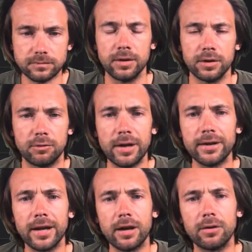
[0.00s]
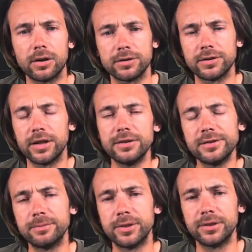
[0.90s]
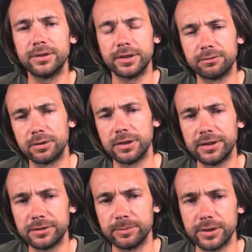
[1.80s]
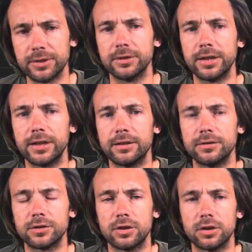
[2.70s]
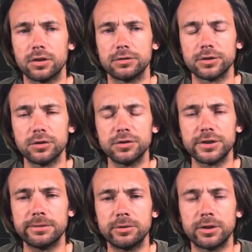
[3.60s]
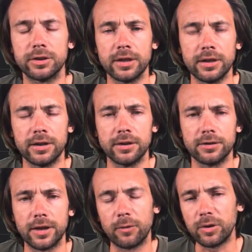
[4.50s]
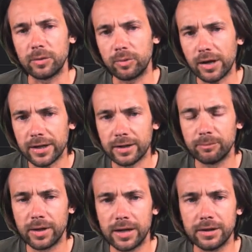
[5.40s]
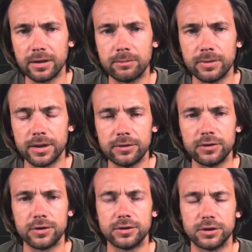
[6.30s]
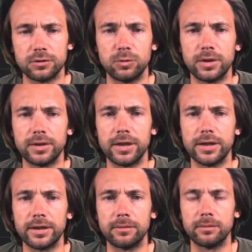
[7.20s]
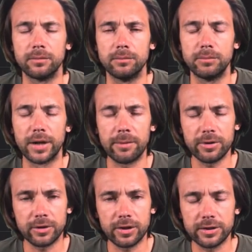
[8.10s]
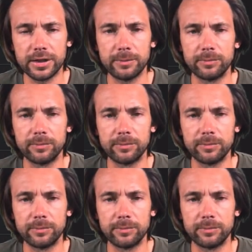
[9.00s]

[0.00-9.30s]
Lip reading: Right now, our staging build and release build lanes are so similar that we could probably combine them into just one lane, but I'm gonna go ahead and keep them